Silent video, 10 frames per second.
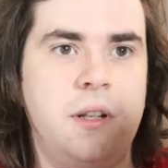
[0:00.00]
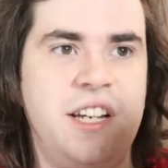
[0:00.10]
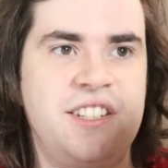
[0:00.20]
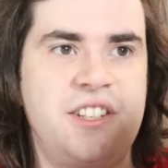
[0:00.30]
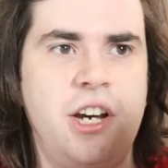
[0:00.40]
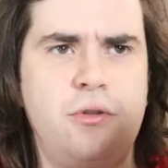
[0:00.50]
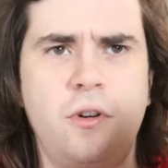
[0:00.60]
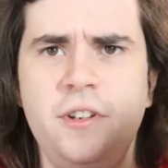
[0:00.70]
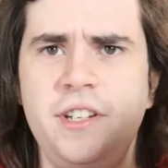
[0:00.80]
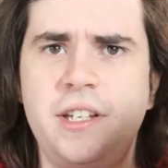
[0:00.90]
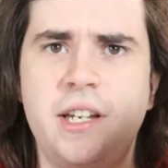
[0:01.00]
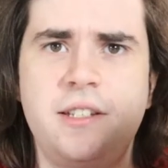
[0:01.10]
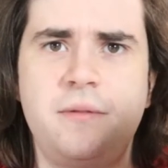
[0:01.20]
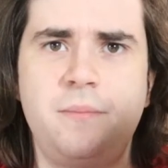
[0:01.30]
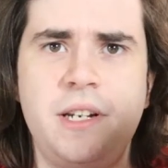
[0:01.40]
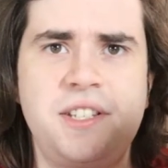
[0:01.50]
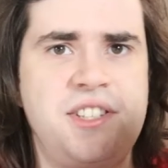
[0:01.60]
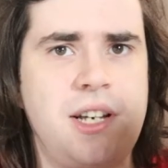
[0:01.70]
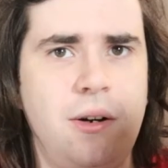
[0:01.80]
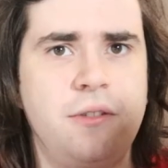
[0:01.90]
As heroic as it may
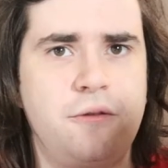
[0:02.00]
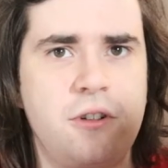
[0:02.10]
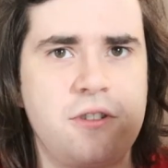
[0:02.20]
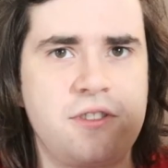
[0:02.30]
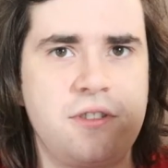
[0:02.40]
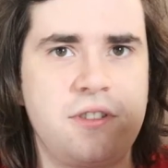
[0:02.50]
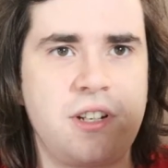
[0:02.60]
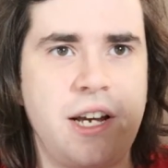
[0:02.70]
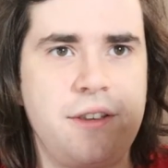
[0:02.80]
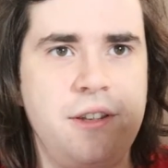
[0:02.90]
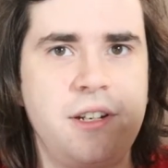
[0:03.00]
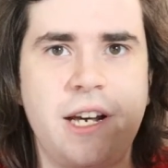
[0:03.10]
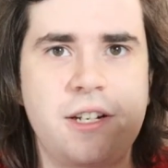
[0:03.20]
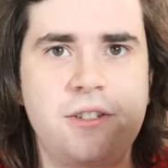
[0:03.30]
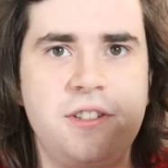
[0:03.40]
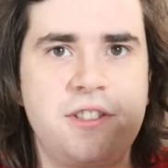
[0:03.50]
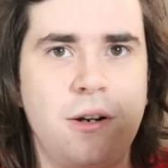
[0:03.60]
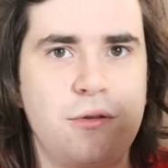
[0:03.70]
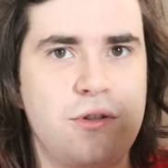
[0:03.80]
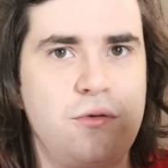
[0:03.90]
sound at first, I think it actually
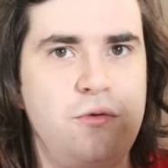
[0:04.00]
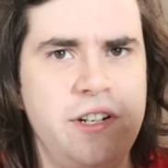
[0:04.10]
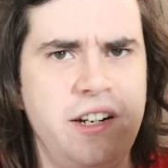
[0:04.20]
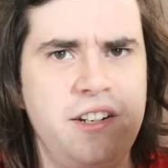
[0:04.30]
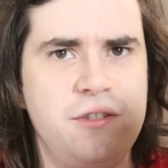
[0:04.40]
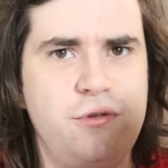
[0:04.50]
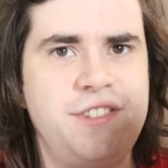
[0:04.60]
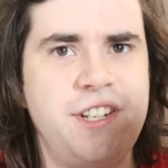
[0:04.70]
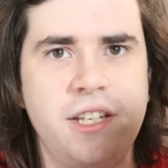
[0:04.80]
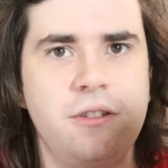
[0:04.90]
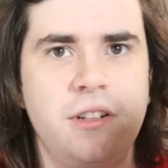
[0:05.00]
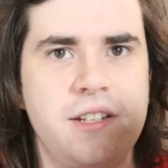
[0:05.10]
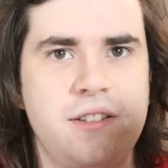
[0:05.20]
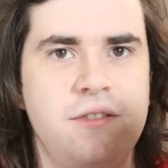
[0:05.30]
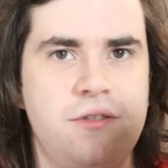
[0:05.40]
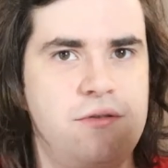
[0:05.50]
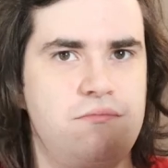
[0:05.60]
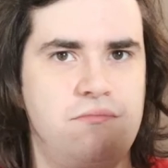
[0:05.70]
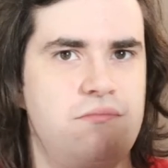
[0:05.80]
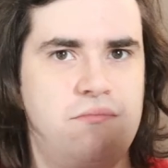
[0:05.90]
sounds really ridiculous and
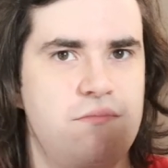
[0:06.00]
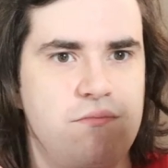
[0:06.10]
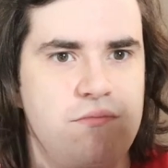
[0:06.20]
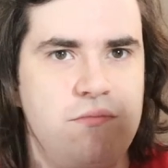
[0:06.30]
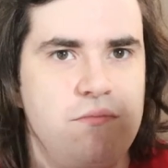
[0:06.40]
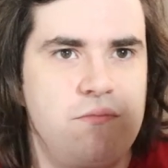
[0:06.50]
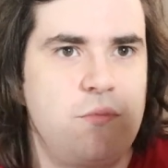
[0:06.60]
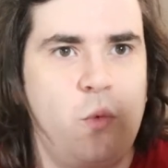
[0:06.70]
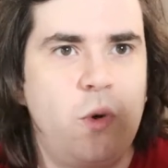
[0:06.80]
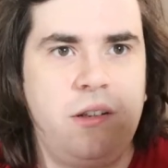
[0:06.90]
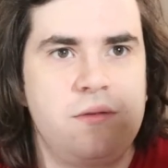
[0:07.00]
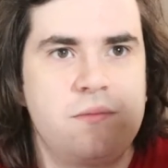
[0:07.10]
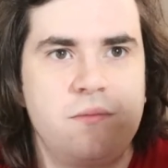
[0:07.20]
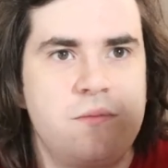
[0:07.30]
well,